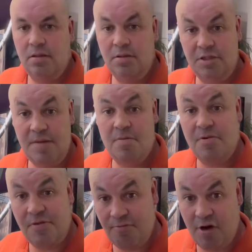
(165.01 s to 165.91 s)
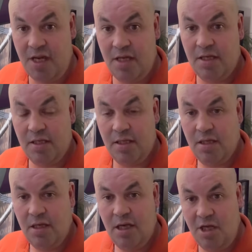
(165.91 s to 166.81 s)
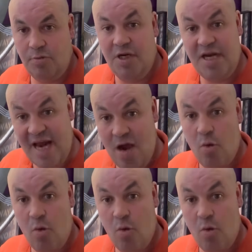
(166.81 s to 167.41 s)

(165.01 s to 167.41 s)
Step number 3 is we're now